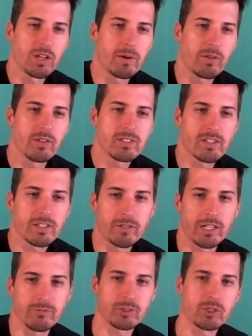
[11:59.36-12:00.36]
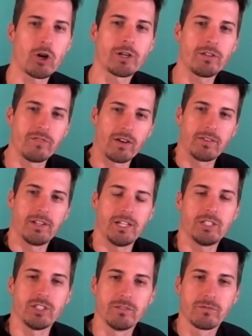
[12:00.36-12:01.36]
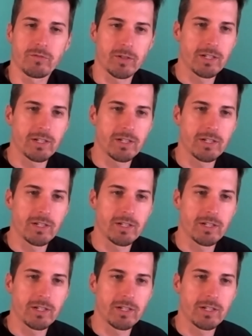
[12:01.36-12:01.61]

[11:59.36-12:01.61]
about this like right with target validation. For